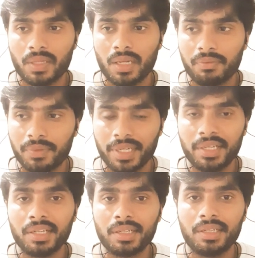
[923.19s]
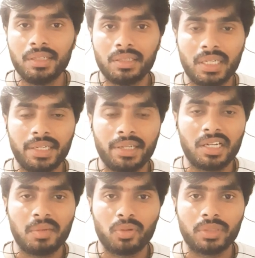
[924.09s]
after getting a clear
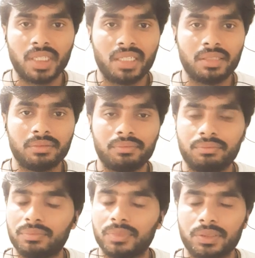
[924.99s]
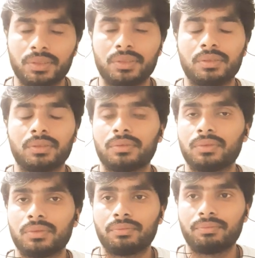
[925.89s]
idea about that, just
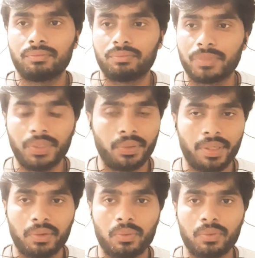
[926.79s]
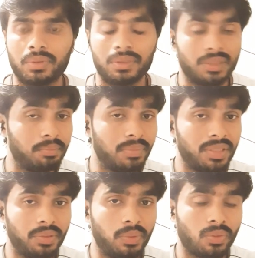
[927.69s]
you can go and just,
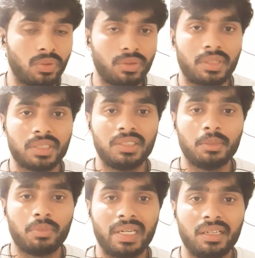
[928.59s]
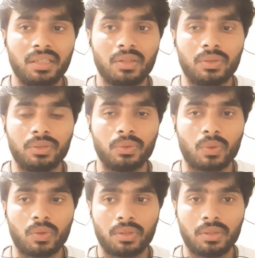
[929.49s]
but do not trust them blindly, or do
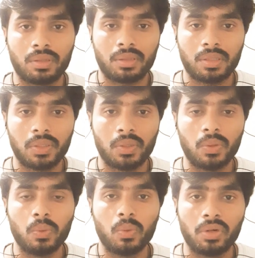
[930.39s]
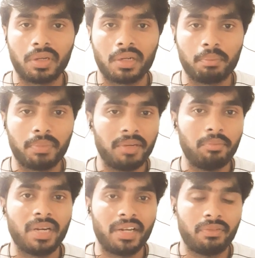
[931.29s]
not go on a complete
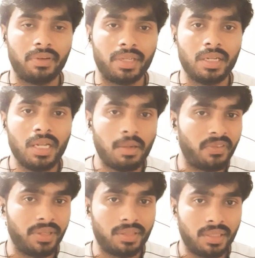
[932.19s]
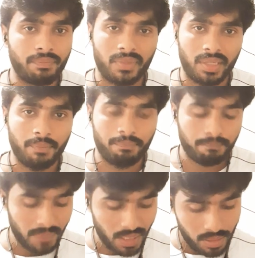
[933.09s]
blind faith. Yeah,
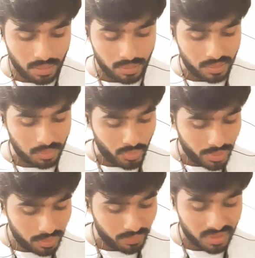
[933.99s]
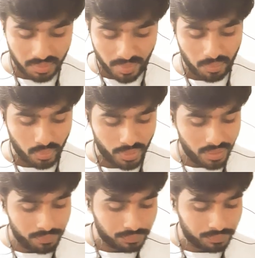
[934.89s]
that's the point, that's the main point.